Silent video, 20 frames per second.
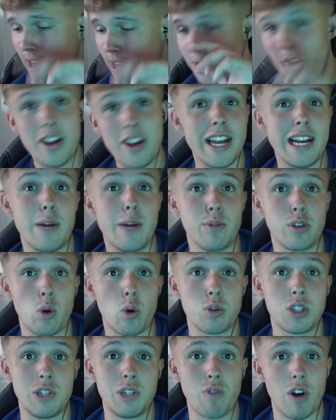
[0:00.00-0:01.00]
ninety-eight
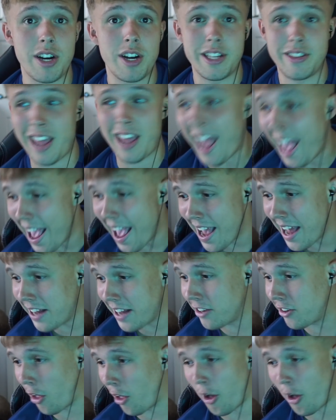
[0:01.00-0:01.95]
Lewandowski right near the end.